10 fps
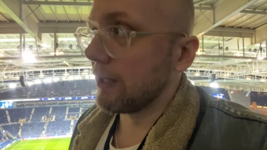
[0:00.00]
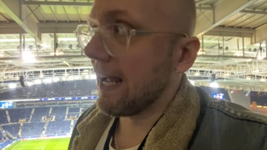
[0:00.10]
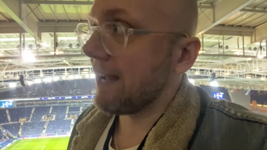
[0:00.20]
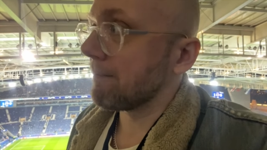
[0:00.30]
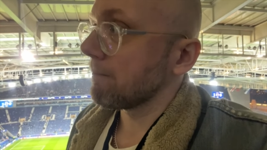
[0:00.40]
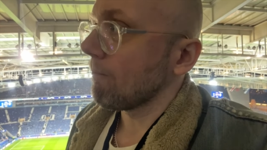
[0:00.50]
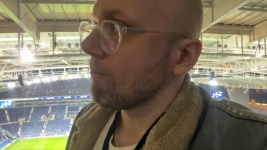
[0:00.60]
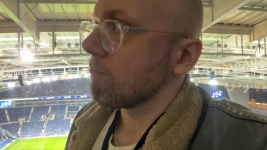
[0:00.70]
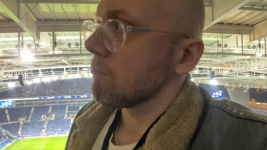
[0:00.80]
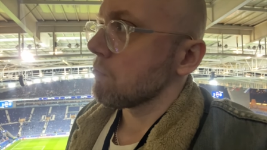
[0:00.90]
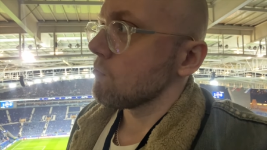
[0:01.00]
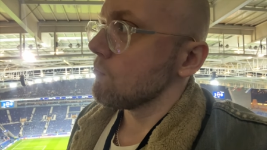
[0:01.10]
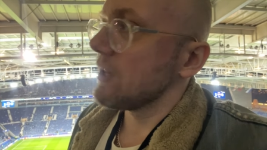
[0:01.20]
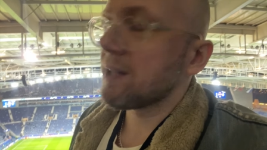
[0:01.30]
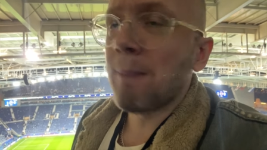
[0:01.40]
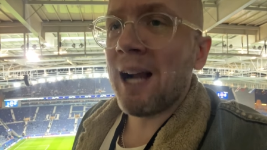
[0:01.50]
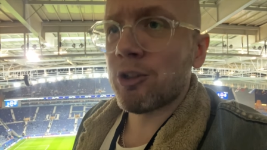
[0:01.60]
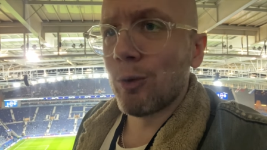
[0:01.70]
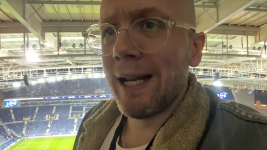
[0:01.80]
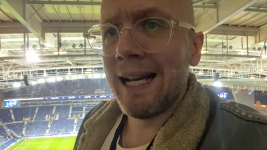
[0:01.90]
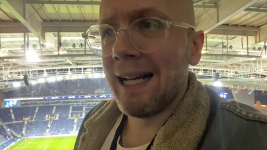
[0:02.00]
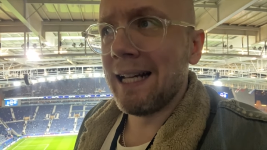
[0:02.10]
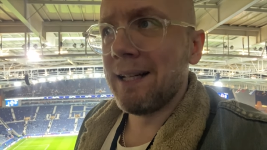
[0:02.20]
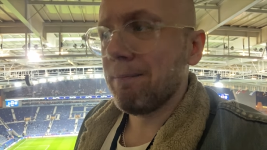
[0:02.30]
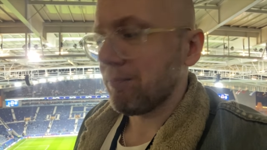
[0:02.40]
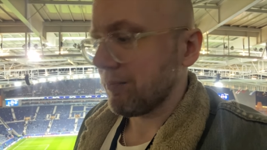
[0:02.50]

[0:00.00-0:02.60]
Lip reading: net. This match really